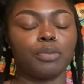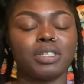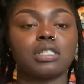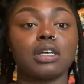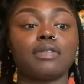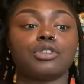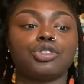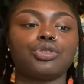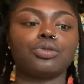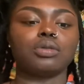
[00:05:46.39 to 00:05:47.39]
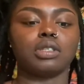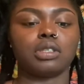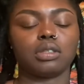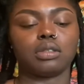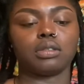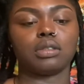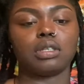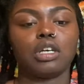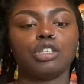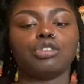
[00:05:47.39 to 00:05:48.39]
be self-assured.
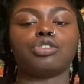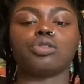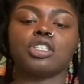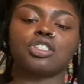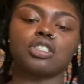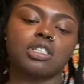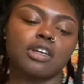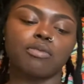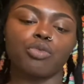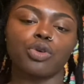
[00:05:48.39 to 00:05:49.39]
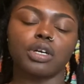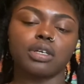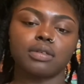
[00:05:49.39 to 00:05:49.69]
You'll trust yourself more,